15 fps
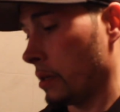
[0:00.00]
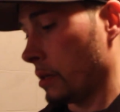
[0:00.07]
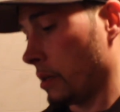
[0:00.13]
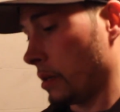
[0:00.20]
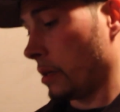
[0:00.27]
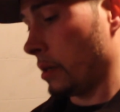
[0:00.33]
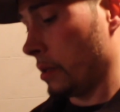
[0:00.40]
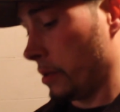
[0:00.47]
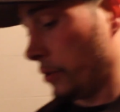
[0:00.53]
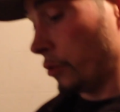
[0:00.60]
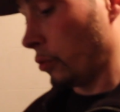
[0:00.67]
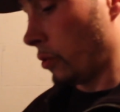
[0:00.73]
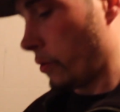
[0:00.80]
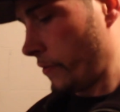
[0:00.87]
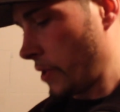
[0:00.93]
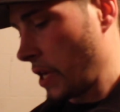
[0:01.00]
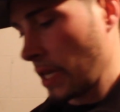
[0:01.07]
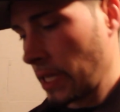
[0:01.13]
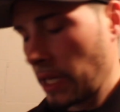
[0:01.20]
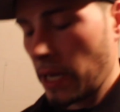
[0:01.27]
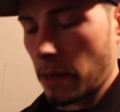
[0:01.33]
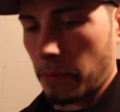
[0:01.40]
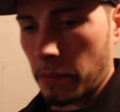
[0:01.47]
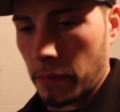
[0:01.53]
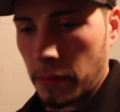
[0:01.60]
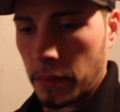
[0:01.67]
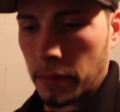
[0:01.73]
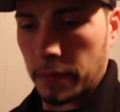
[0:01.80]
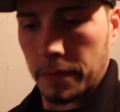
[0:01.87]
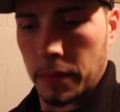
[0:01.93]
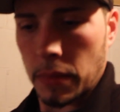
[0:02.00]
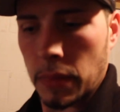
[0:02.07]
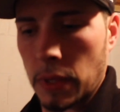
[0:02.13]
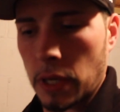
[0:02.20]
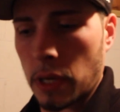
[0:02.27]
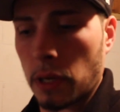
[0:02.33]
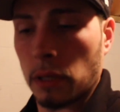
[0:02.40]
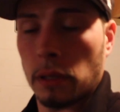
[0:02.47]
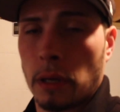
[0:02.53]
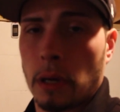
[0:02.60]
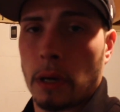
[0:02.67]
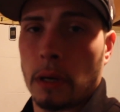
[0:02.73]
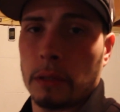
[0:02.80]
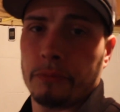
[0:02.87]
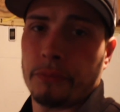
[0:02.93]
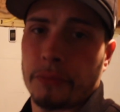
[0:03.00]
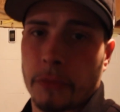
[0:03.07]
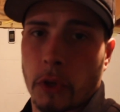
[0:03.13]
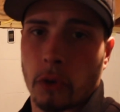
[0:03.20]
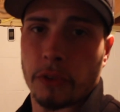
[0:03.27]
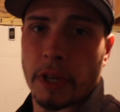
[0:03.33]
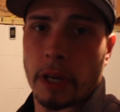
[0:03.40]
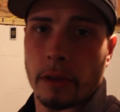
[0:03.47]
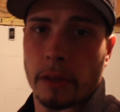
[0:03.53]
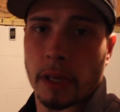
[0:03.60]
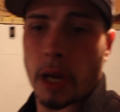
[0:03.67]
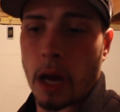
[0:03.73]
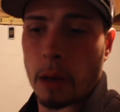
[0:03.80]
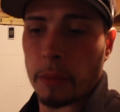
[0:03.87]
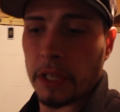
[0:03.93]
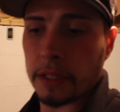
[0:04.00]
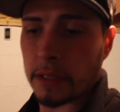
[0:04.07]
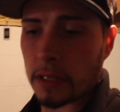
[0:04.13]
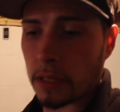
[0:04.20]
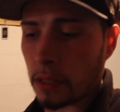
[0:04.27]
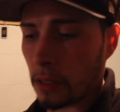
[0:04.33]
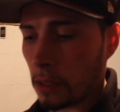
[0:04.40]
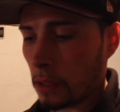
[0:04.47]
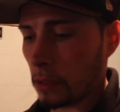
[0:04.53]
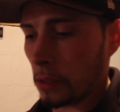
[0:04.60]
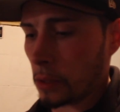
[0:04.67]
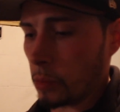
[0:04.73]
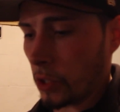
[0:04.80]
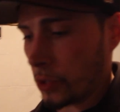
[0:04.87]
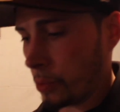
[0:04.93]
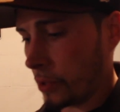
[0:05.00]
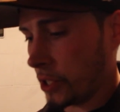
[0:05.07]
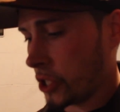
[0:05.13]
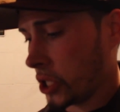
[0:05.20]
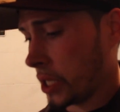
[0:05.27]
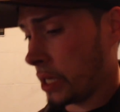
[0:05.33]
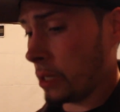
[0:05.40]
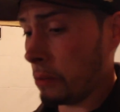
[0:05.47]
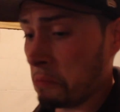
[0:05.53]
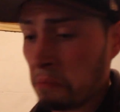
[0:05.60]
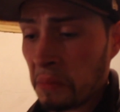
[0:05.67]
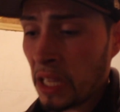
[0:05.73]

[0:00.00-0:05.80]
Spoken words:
the dual overhead cam, throw it down in the comments. It's much appreciated.